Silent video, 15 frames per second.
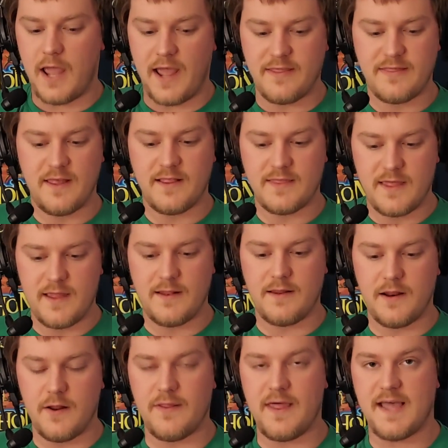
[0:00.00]
I think that
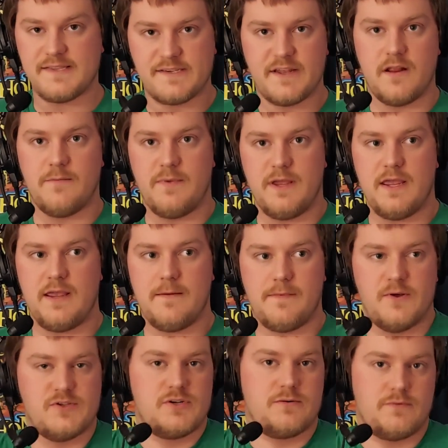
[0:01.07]
that's going to be
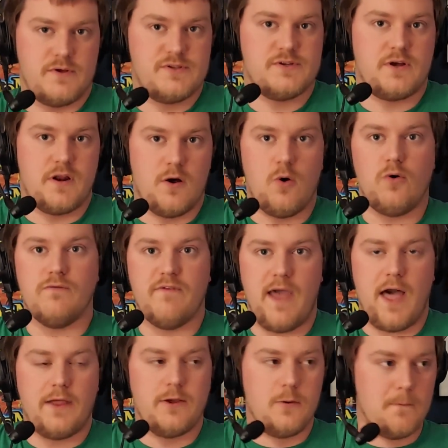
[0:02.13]
those are going to hold
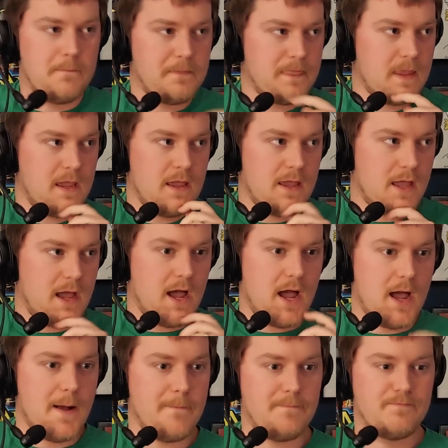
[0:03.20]
value.
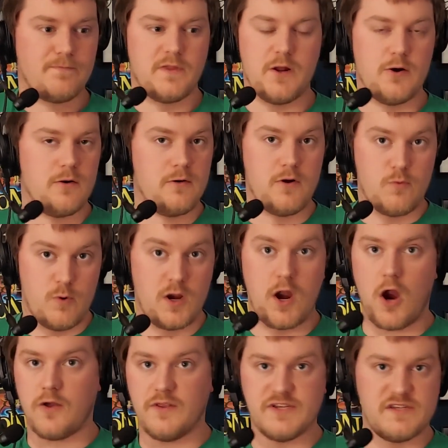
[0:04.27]

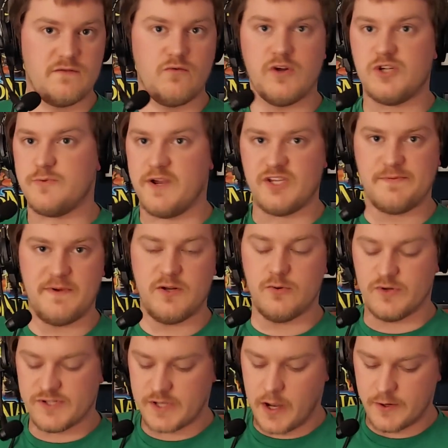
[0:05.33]
Regardless of which way Speed
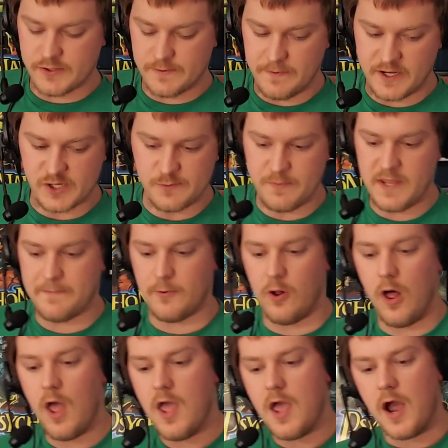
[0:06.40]
Duels goes, because
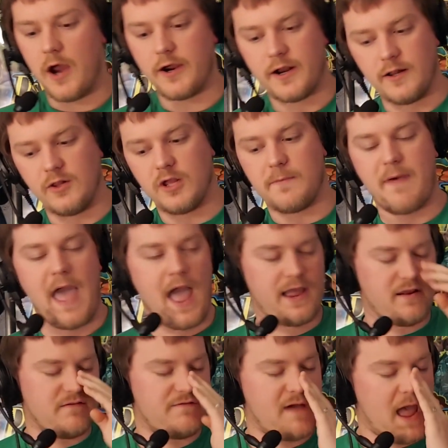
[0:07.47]
people are going to look back
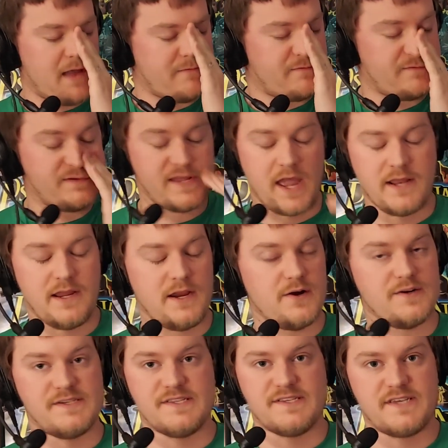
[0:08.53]
in 5, 10
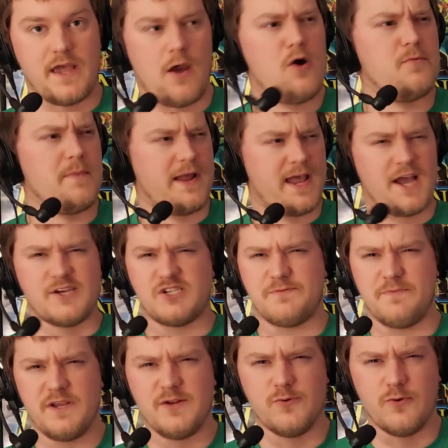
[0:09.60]
years and say, "Oh my gosh,
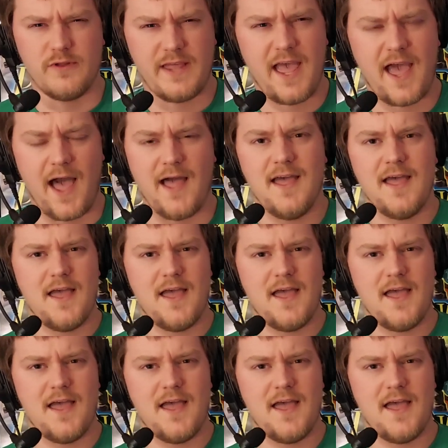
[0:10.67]
Speed Duel, yeah,